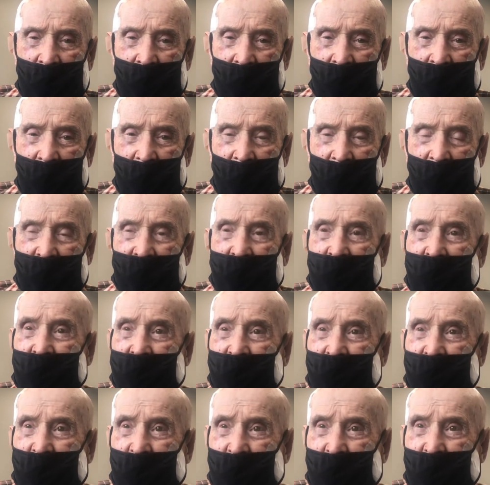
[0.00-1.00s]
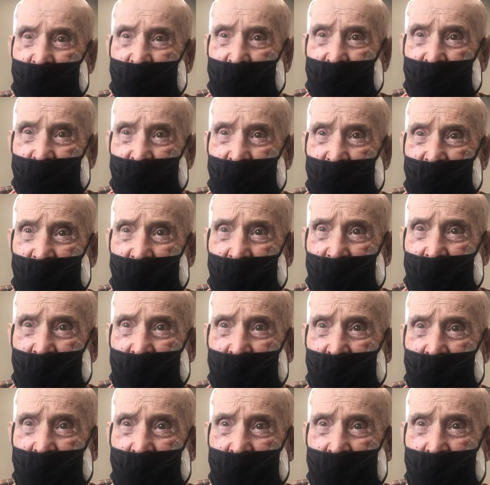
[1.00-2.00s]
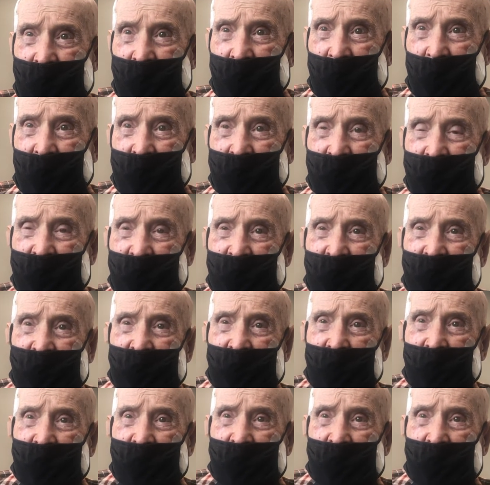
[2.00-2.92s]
1943. I was 18